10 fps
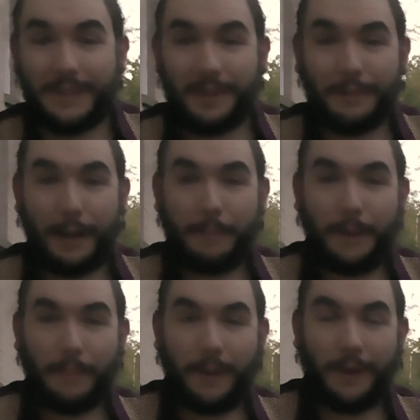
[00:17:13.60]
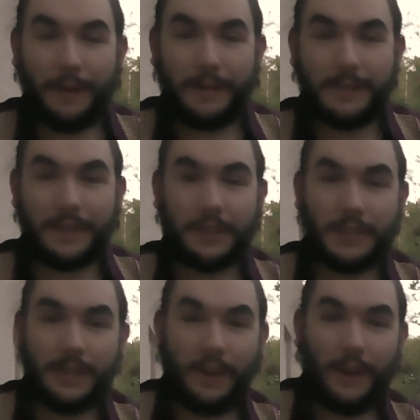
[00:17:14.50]
to wrap up our
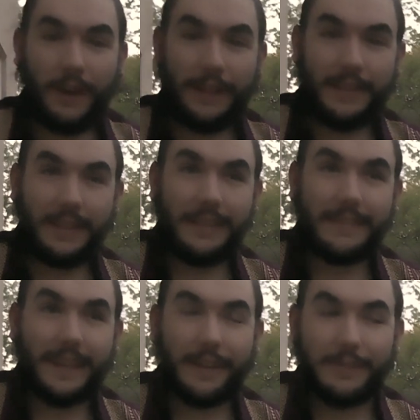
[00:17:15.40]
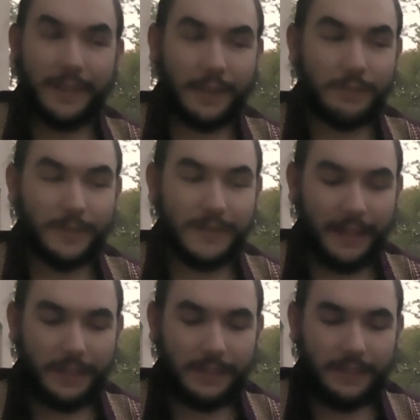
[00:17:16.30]
discussion on the psychosexual
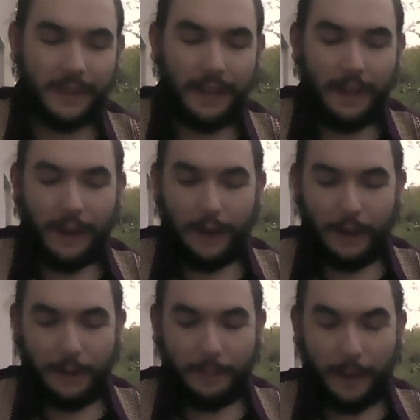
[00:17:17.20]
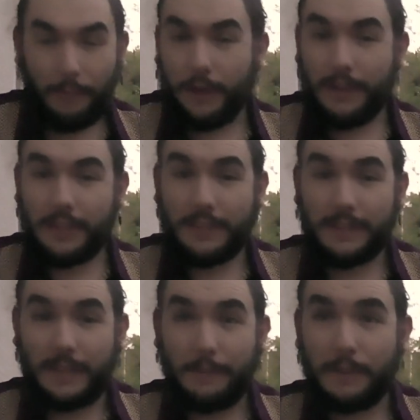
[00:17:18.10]
stages. I want to just
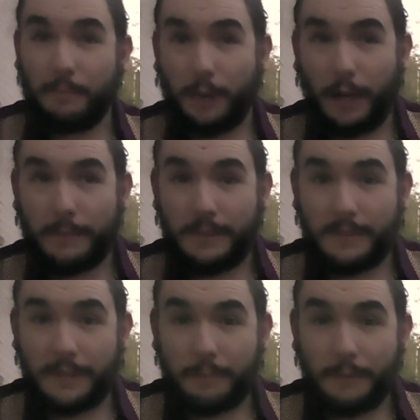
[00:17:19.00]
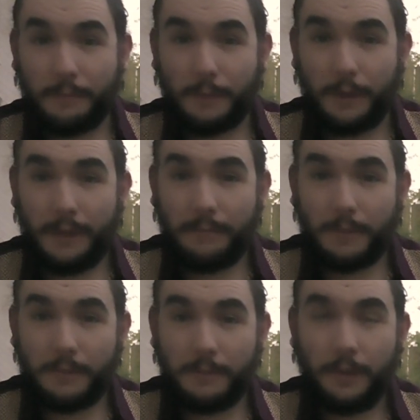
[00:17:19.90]
give some props to Sigmund Freud,
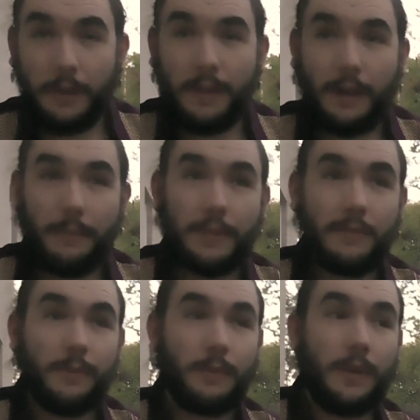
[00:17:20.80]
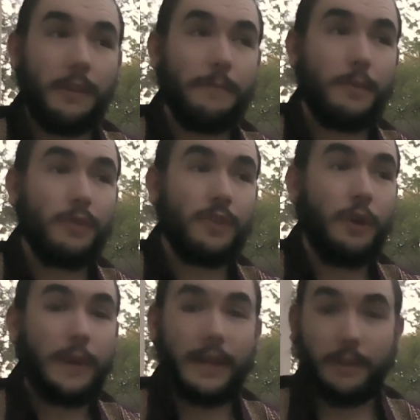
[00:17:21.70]
first of all. This was one of the first
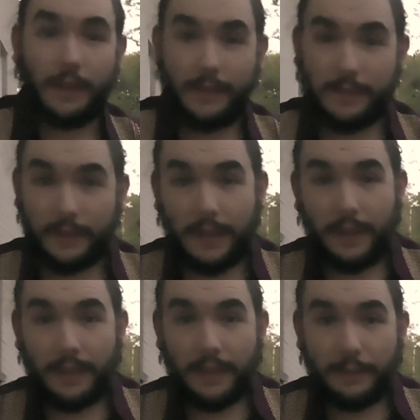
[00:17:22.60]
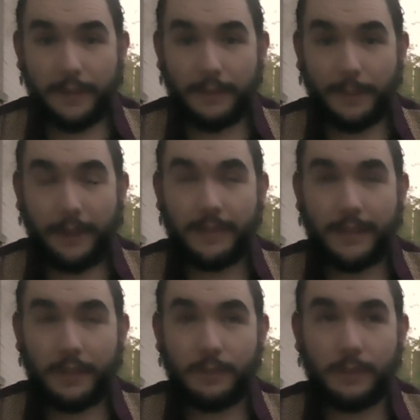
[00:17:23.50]
coherent theories about
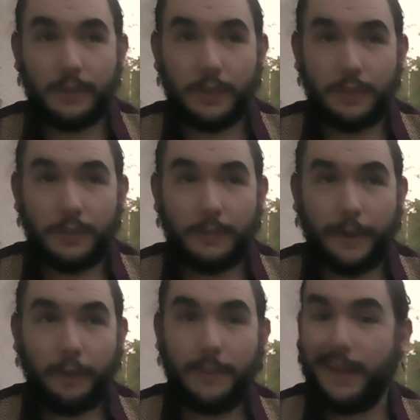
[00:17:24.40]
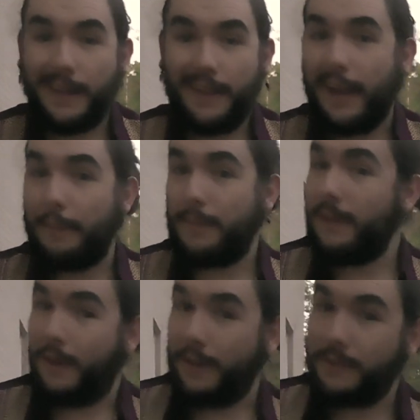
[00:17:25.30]
sexual gender development, and it happened
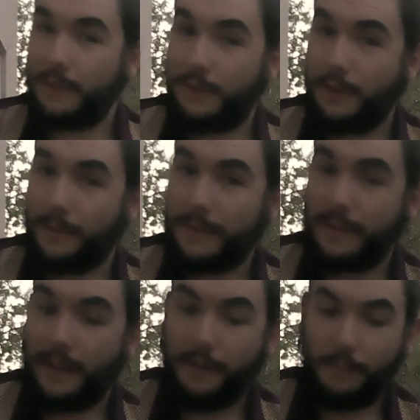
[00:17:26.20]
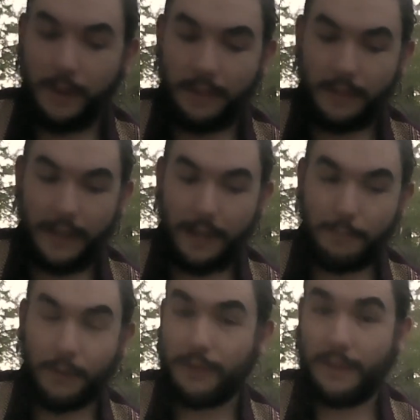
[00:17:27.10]
to also coincide with a
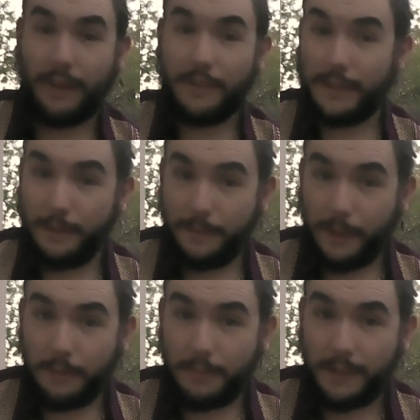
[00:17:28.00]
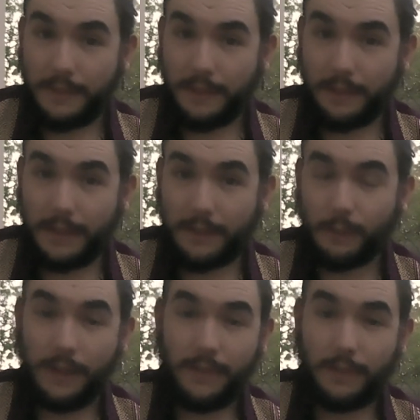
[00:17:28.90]
personality development theory as
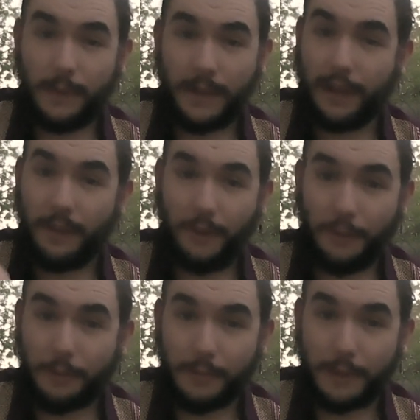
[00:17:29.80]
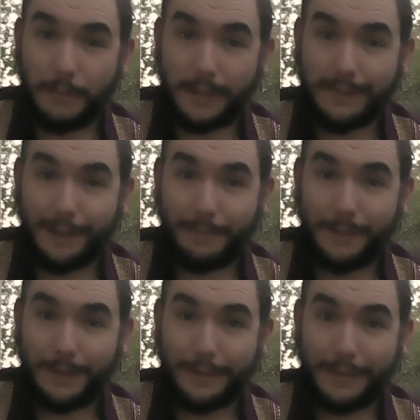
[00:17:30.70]
well, so he got all three mixed up
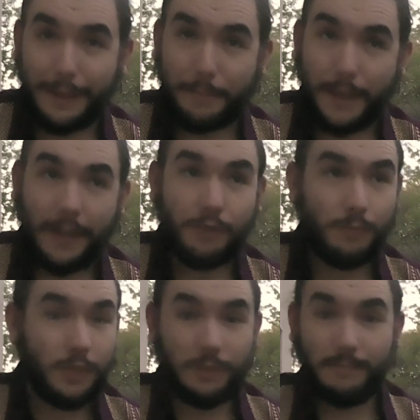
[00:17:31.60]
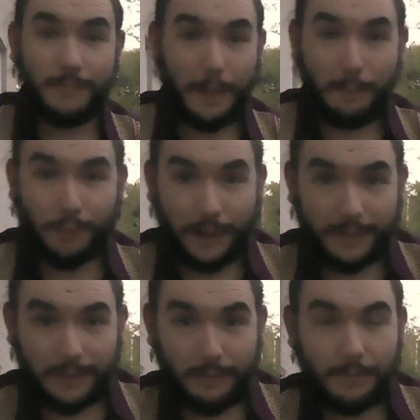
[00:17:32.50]
into the same batch, which
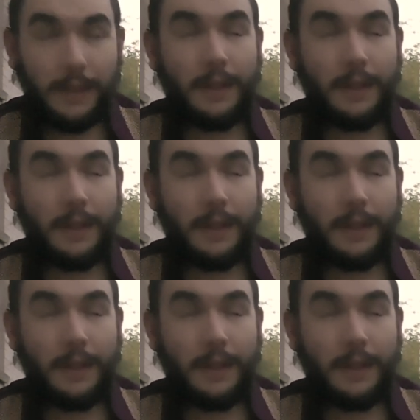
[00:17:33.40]
impressive.